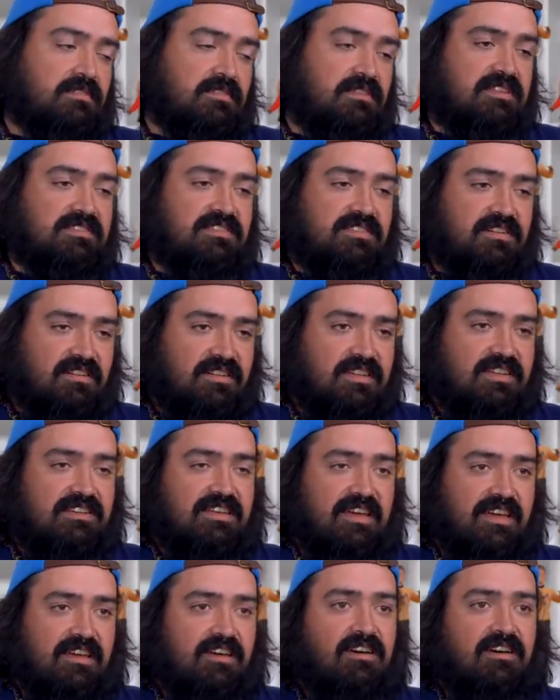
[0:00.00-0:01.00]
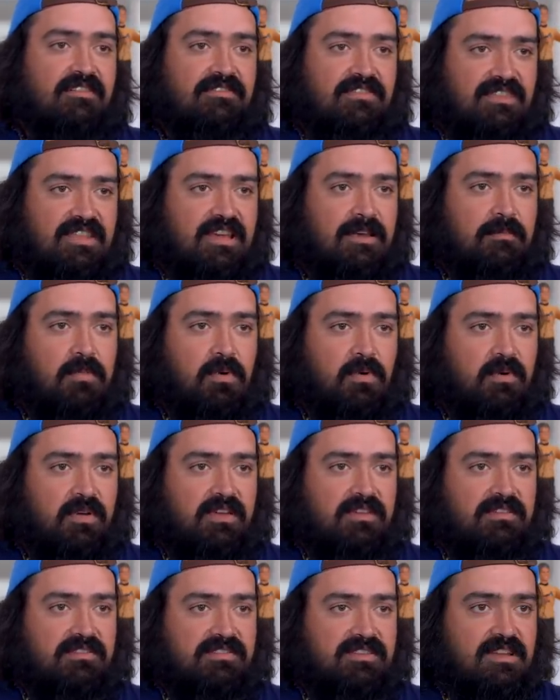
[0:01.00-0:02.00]
necessarily die off at that
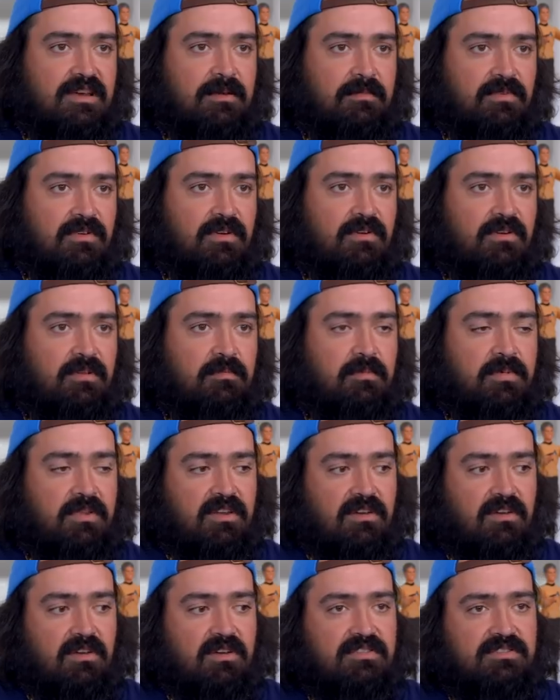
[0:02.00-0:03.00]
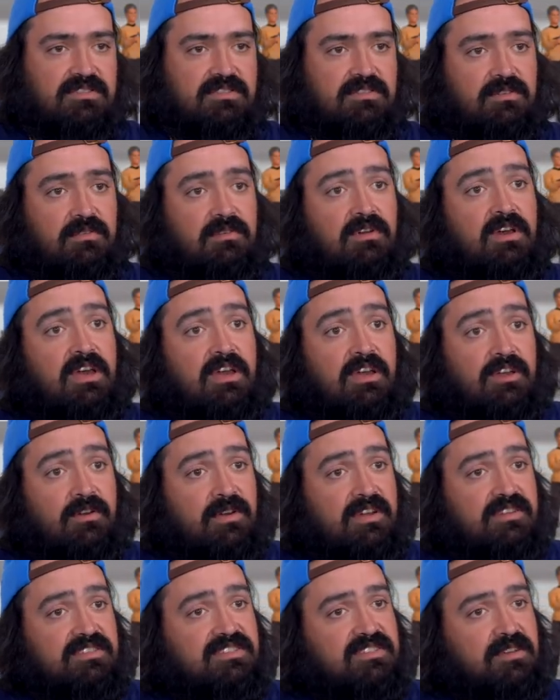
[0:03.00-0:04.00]
point and stop growing, but it also
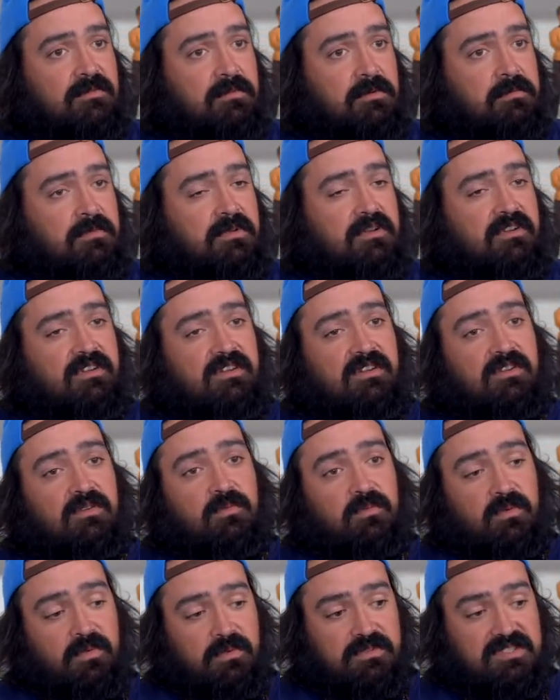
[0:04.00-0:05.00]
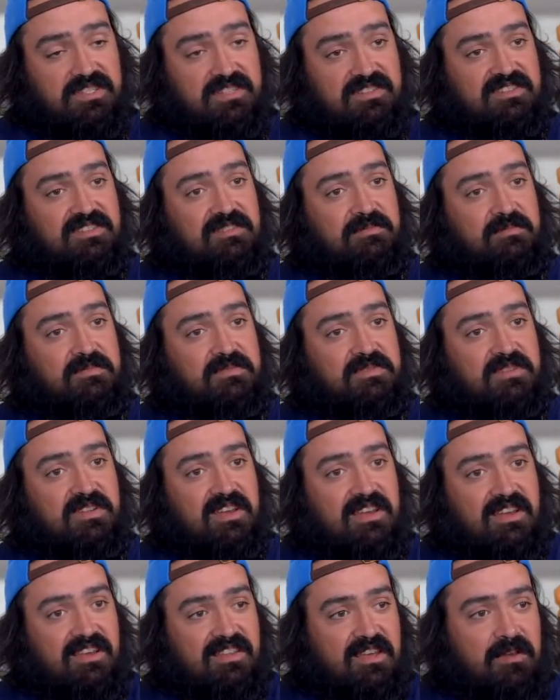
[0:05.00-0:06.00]
creates supplementary root systems
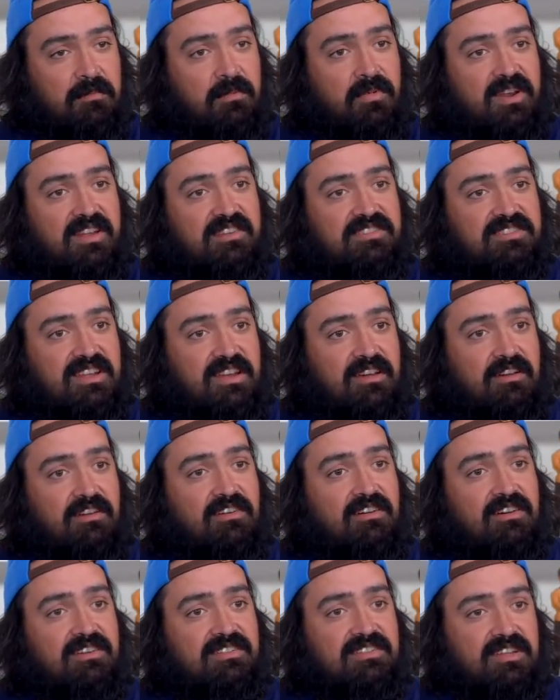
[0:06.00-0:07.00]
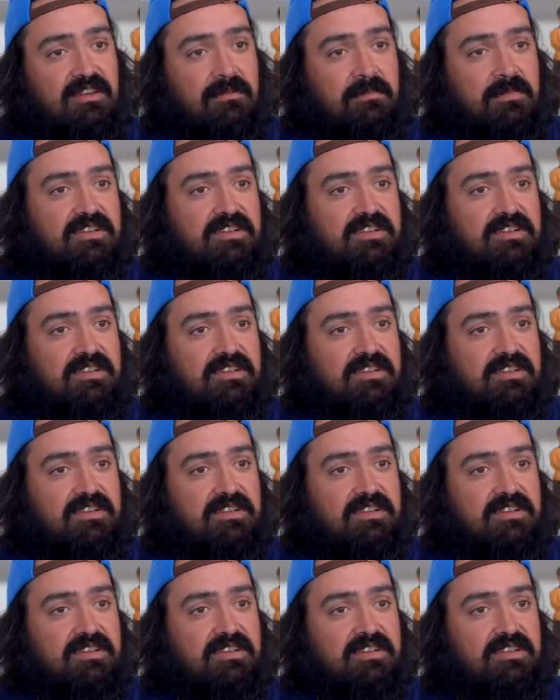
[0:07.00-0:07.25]
that branch out, causing